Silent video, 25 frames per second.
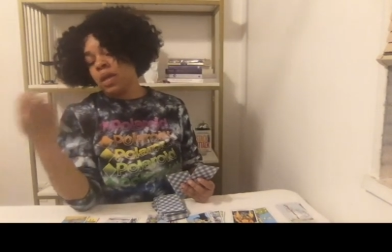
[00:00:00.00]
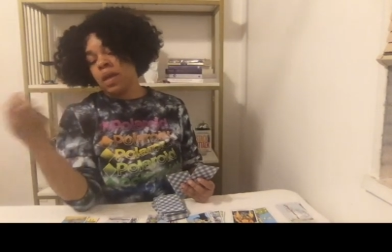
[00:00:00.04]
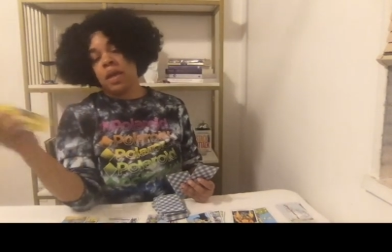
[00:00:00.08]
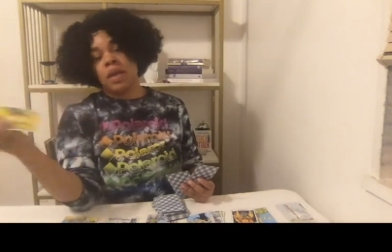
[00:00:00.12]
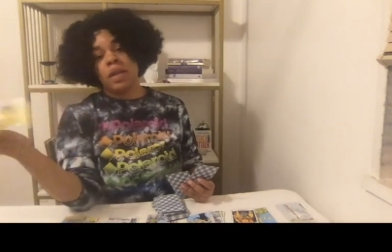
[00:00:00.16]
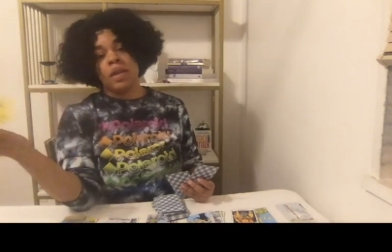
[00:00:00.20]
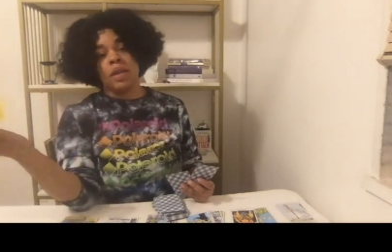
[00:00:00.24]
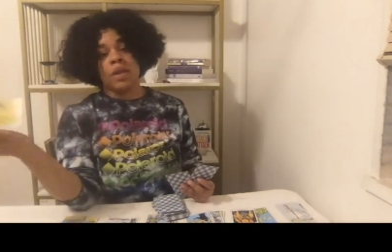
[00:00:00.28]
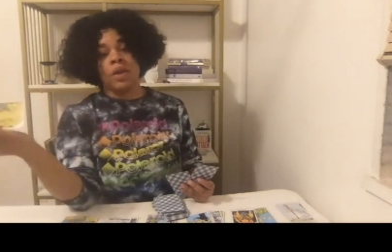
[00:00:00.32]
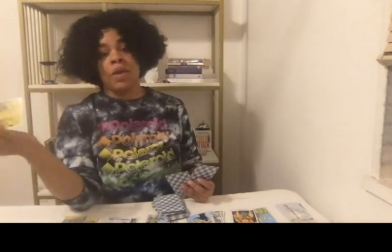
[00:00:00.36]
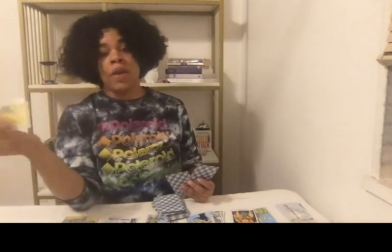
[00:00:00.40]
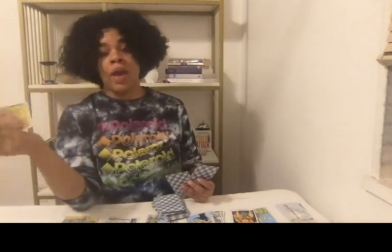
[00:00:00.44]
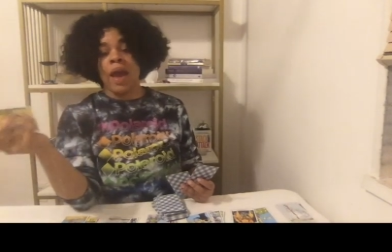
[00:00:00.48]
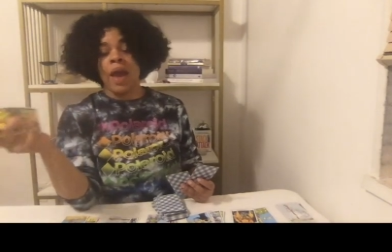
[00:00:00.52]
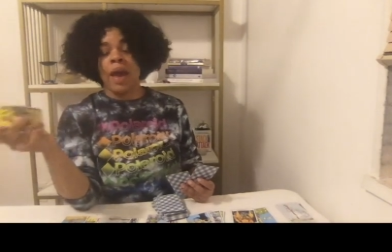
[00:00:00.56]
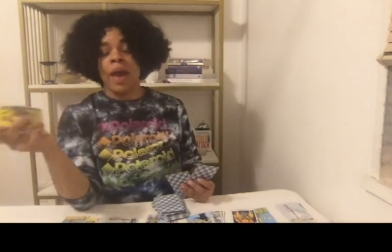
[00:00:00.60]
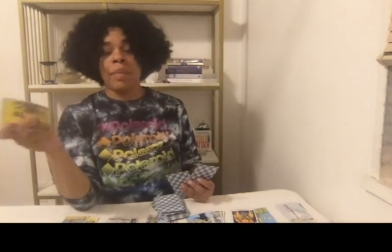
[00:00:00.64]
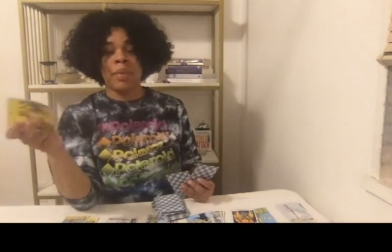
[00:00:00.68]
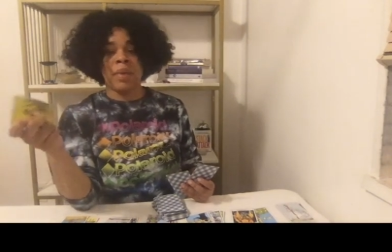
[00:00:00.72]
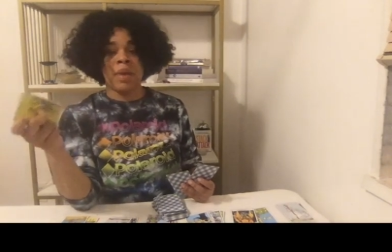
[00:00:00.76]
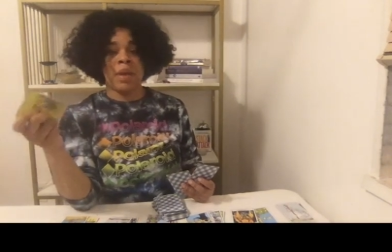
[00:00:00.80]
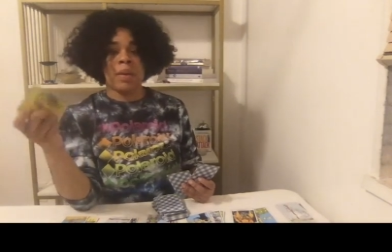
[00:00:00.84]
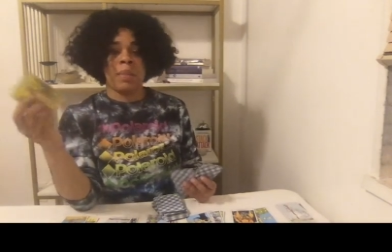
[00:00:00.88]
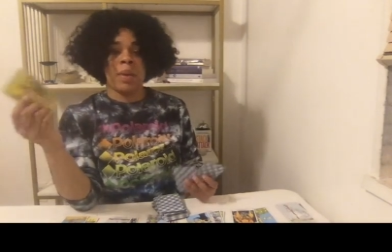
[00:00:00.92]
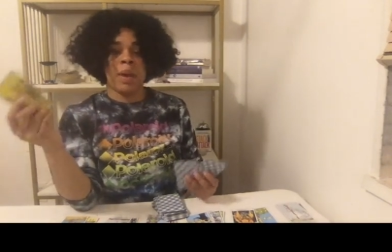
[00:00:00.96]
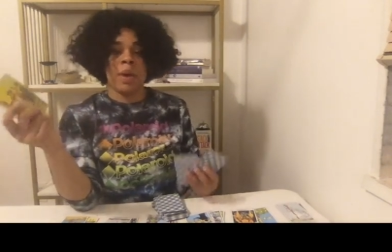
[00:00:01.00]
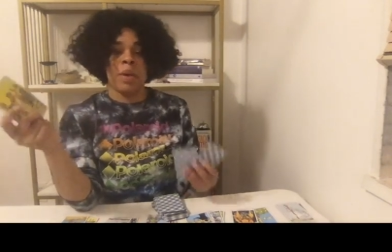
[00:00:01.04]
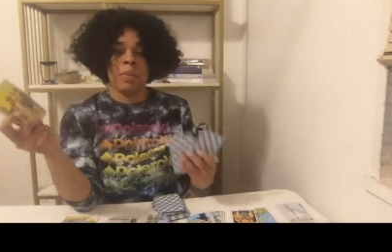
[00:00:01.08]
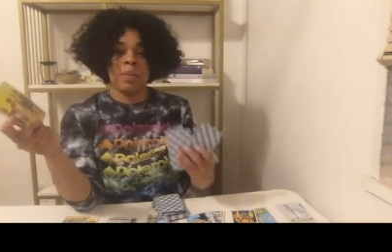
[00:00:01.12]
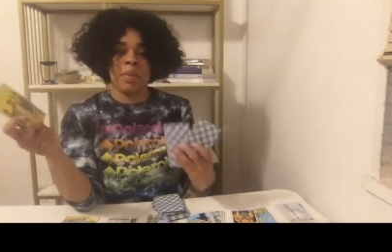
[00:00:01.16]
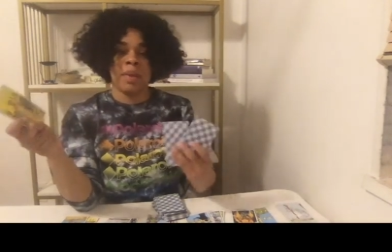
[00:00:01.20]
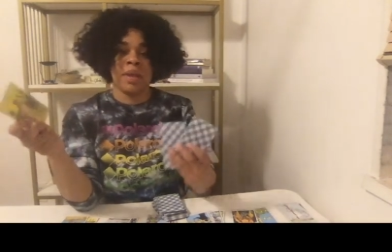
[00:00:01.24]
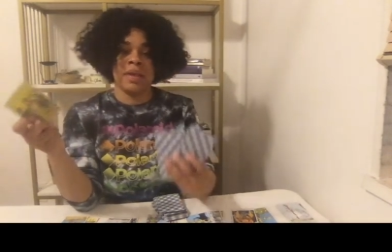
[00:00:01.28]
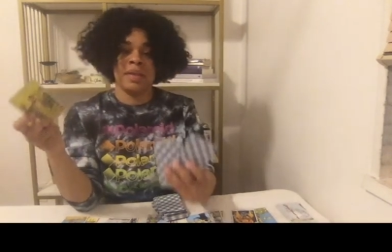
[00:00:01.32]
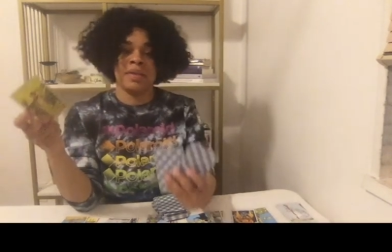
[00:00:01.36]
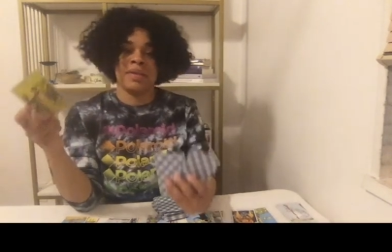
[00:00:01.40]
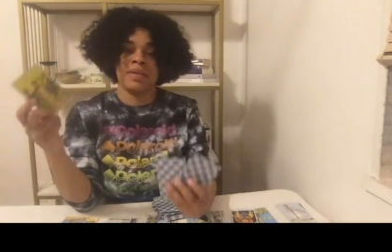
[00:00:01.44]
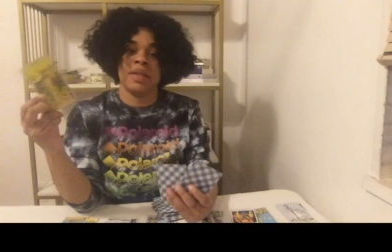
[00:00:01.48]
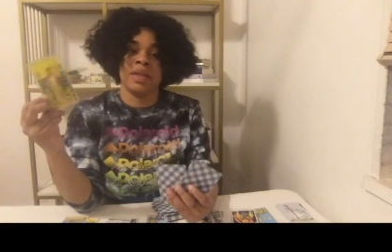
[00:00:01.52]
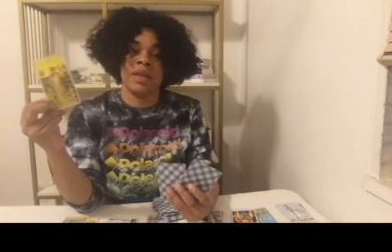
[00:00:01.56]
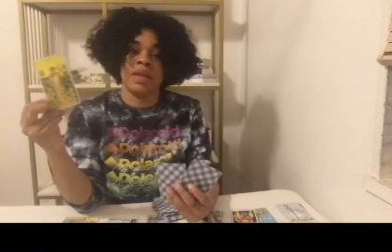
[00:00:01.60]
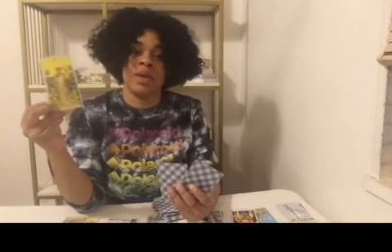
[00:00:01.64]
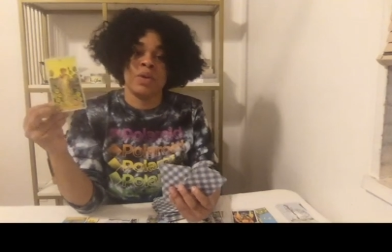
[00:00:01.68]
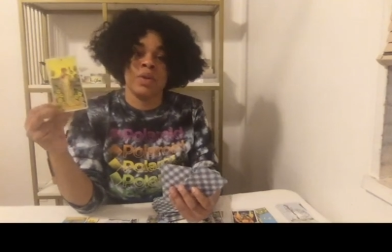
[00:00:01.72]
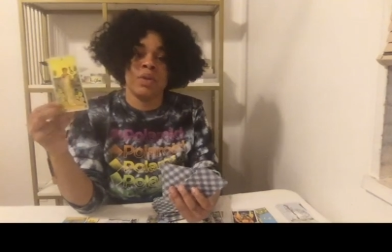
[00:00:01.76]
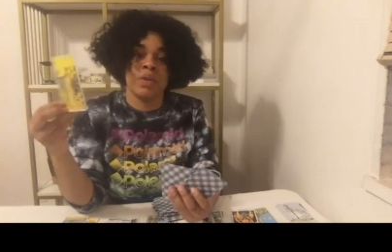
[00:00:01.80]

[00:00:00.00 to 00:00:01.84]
and they're happy about being single.